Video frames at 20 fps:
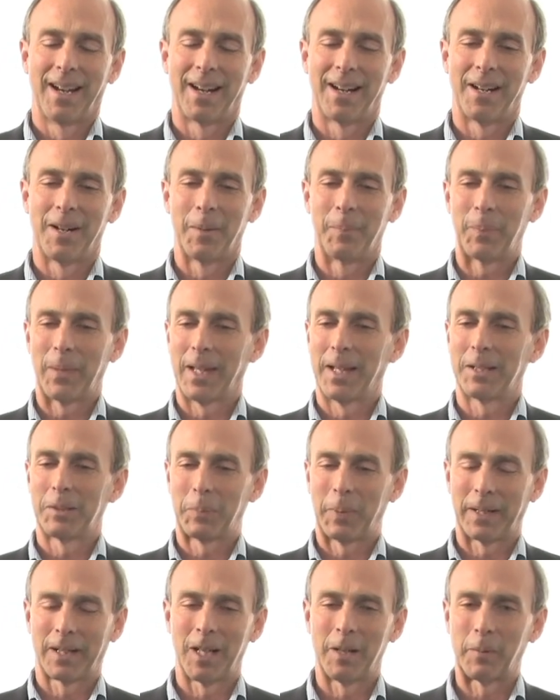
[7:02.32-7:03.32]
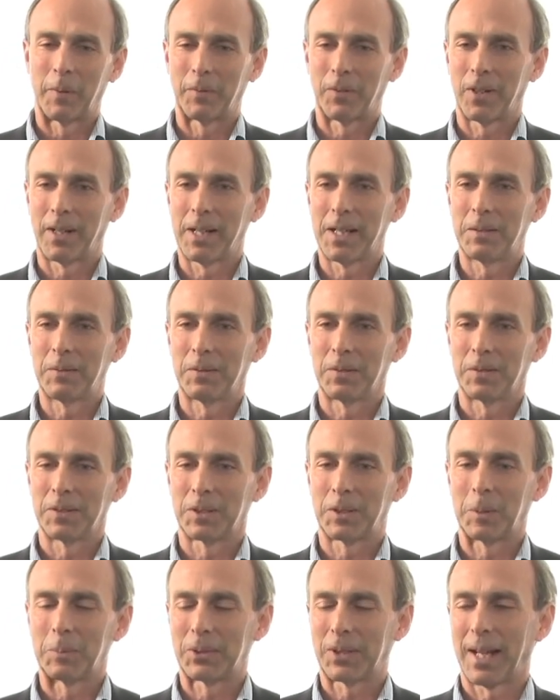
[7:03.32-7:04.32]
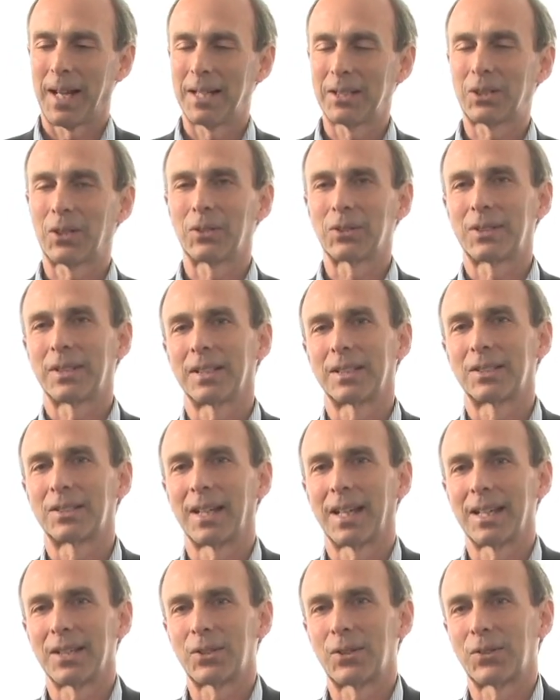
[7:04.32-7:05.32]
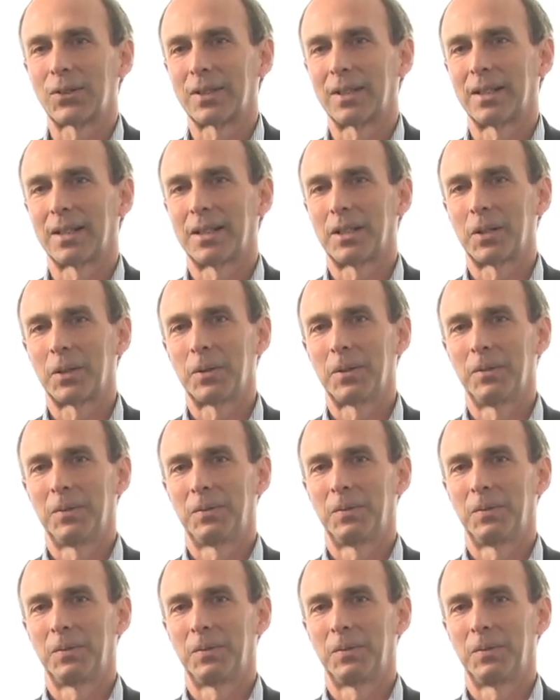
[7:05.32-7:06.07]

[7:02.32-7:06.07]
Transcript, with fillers: um, it's become a very substantial success uh,